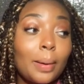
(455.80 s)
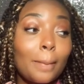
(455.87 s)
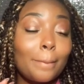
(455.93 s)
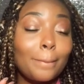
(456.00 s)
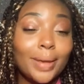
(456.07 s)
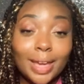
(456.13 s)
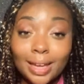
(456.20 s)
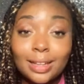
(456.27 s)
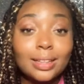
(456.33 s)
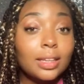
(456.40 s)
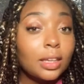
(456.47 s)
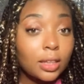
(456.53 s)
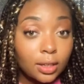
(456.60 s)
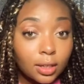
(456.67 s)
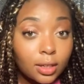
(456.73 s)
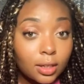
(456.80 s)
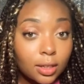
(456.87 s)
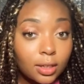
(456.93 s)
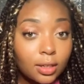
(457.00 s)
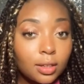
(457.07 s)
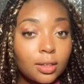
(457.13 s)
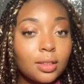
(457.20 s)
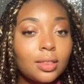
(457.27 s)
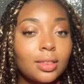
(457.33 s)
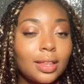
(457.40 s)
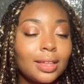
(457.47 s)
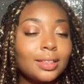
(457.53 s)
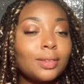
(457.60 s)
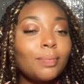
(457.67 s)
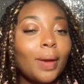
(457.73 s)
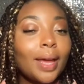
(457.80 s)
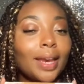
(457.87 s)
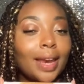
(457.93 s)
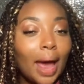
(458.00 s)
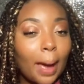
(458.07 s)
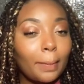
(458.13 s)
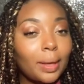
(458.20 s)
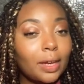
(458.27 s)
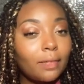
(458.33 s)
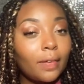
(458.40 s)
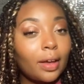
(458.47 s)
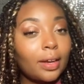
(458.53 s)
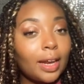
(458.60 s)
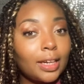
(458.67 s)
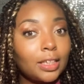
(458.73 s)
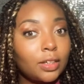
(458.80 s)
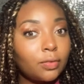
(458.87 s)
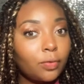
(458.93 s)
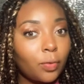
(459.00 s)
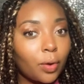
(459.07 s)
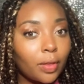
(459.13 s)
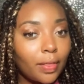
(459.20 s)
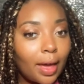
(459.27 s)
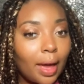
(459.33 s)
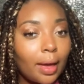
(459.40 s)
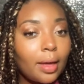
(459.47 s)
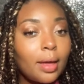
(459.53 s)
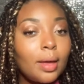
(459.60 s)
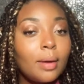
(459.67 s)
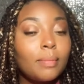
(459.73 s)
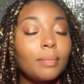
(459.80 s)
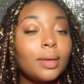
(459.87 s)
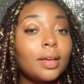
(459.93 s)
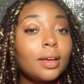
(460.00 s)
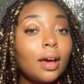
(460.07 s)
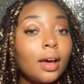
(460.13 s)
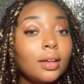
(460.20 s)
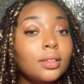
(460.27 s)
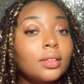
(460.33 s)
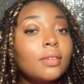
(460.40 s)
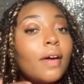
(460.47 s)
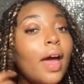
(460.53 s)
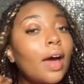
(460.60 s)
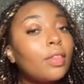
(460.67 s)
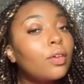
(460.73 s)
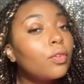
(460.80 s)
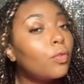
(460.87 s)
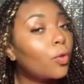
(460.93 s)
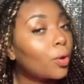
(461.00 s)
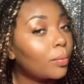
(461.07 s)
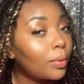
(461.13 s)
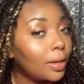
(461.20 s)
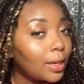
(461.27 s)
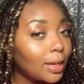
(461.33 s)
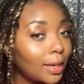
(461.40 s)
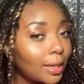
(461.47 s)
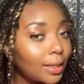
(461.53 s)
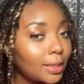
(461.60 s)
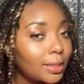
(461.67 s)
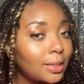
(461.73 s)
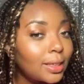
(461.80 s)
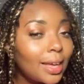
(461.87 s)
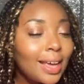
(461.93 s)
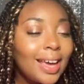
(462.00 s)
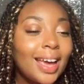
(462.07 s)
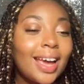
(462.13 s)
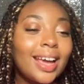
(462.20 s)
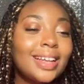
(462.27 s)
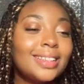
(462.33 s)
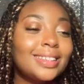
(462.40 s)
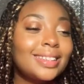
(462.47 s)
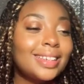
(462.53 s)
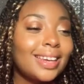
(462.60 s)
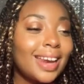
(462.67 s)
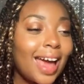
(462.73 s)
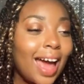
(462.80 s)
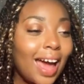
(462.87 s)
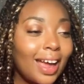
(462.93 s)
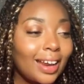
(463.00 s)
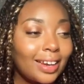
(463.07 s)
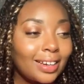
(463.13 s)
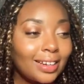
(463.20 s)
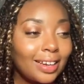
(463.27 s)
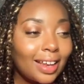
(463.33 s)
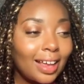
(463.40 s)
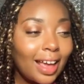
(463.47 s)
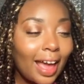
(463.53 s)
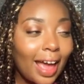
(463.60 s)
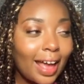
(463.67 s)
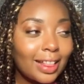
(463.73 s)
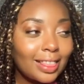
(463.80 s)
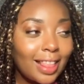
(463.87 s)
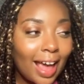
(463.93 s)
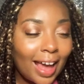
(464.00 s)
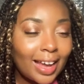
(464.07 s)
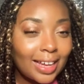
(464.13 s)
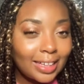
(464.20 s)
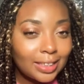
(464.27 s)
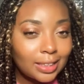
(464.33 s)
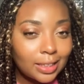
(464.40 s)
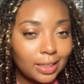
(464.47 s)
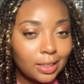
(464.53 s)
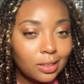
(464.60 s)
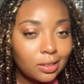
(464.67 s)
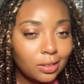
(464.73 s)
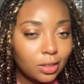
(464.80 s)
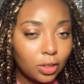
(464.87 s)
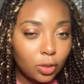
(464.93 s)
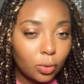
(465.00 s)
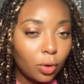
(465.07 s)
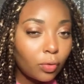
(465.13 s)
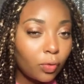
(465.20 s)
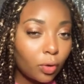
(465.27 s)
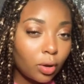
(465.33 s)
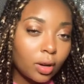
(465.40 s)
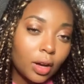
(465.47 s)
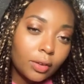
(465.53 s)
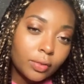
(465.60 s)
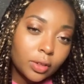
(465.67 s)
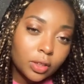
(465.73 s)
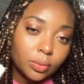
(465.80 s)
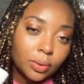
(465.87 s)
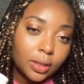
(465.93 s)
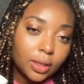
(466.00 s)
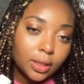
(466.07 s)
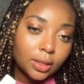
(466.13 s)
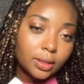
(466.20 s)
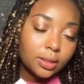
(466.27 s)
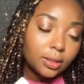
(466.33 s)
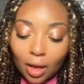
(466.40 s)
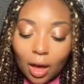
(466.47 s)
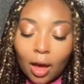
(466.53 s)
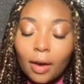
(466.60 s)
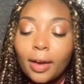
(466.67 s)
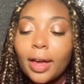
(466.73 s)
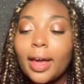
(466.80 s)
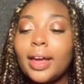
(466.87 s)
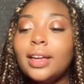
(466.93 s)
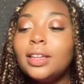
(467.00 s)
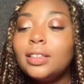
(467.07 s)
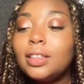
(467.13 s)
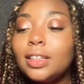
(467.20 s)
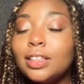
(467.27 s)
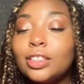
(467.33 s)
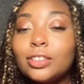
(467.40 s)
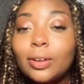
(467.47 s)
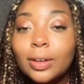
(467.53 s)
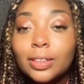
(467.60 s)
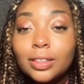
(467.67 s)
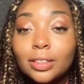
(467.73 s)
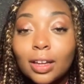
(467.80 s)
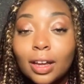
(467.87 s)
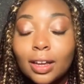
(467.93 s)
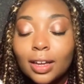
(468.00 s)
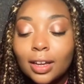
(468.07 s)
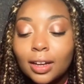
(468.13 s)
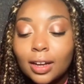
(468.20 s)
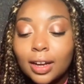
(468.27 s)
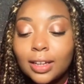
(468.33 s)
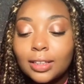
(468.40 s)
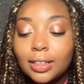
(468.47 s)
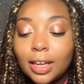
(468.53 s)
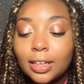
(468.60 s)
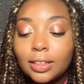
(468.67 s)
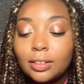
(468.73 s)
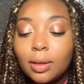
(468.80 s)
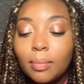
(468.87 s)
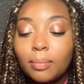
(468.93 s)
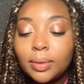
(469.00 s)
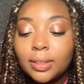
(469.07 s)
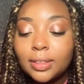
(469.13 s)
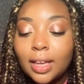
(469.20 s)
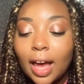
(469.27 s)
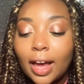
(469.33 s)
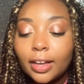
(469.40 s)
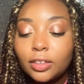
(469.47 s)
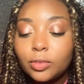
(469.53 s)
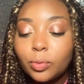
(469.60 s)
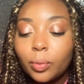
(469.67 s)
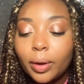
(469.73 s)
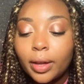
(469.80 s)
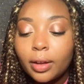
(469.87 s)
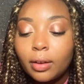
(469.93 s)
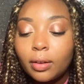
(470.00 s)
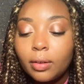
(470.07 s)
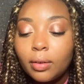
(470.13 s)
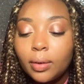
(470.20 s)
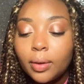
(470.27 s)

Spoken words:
beat look, this may not be the foundation for that because of how the formula is. It's not that easy to do a full coverage with this. Okay, it's instructions on here. It says massage well,